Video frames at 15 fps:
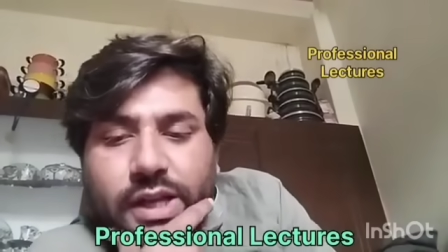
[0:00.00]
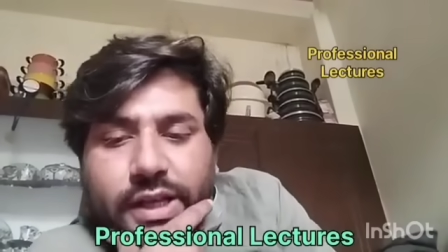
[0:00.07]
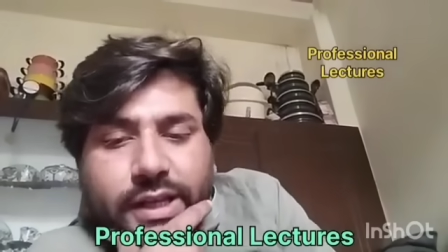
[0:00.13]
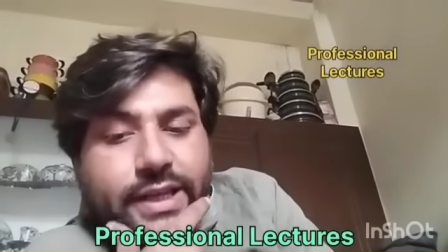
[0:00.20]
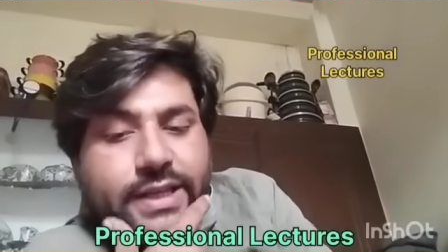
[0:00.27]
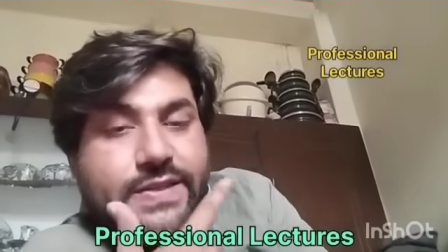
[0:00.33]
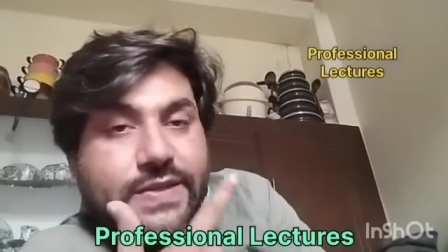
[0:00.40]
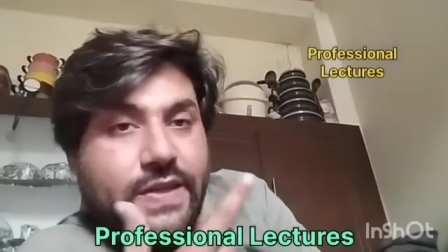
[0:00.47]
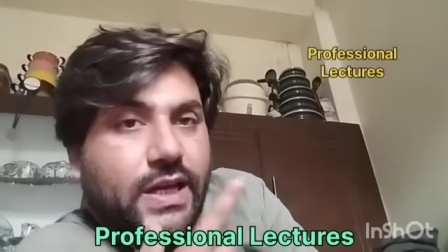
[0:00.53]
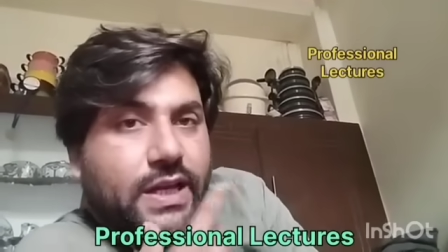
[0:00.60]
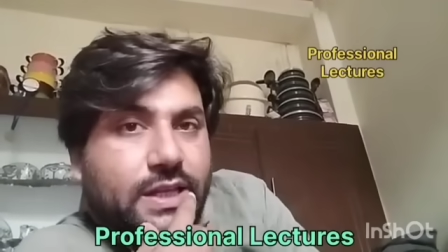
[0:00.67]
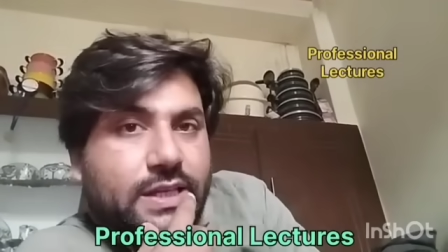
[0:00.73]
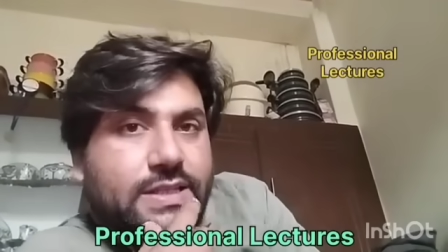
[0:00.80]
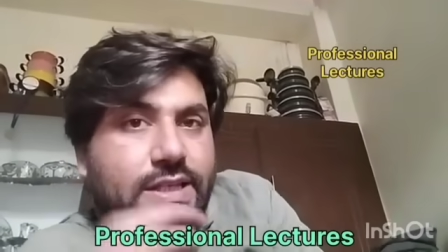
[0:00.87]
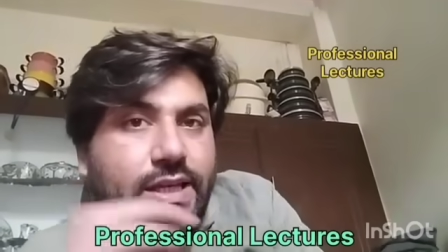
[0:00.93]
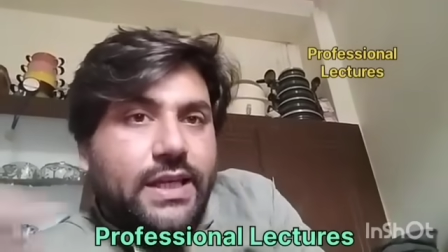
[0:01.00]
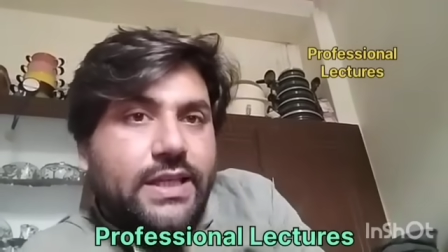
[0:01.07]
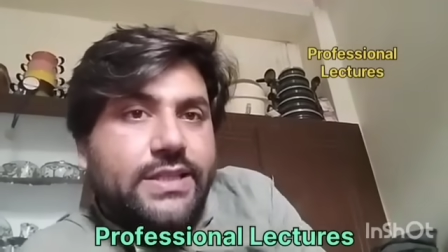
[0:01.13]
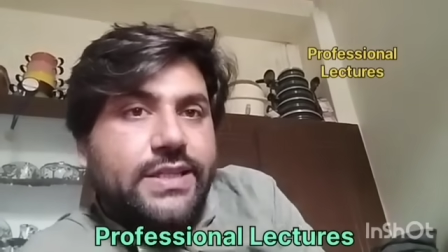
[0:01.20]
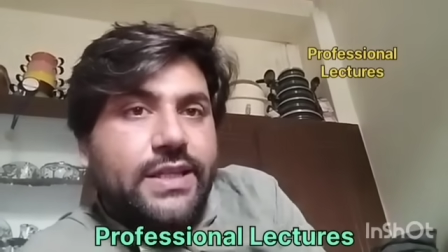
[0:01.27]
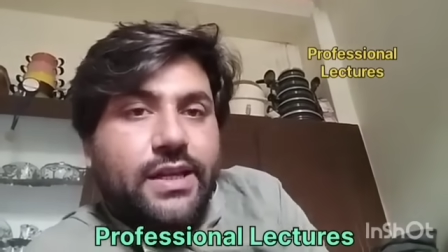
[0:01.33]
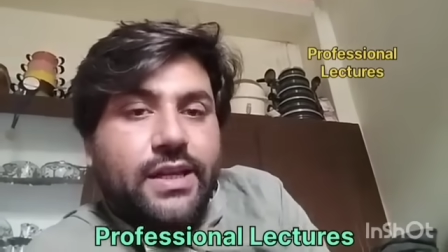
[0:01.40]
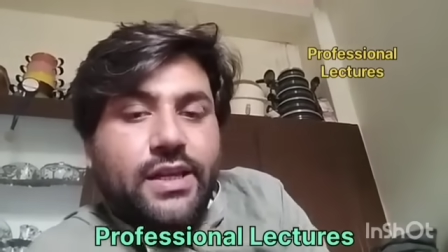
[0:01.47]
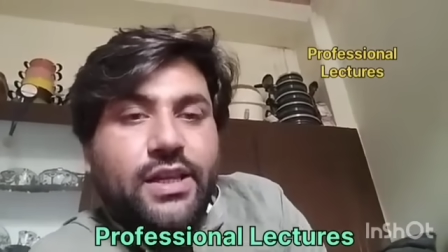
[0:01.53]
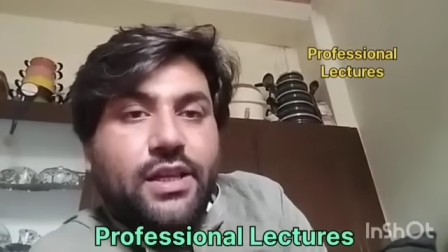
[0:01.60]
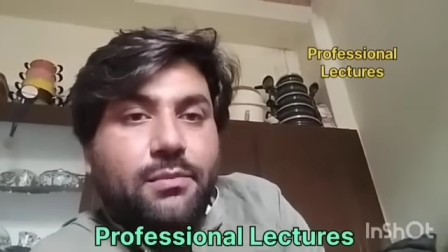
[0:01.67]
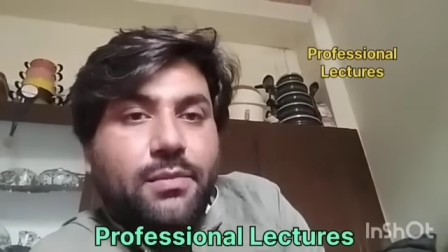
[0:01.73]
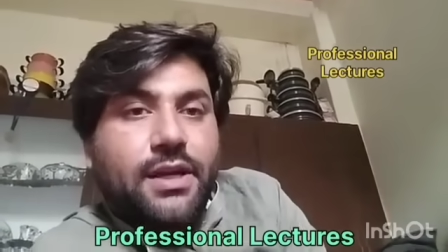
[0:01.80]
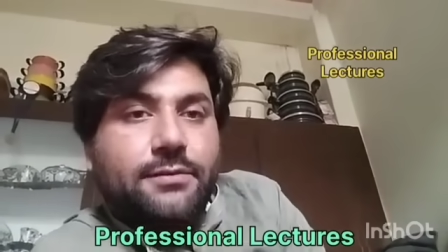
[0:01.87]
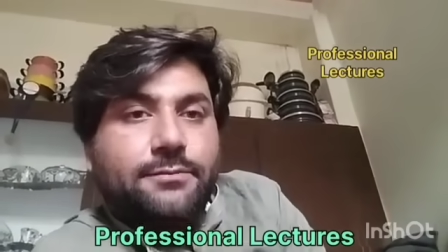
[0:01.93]
like sickle cell
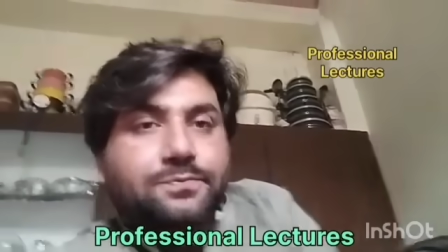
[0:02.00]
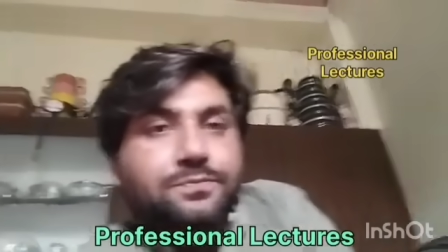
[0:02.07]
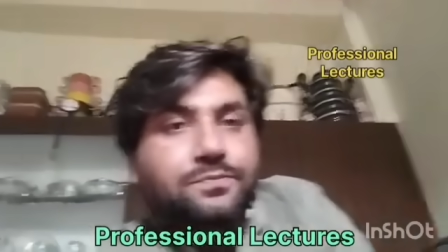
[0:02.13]
anemia,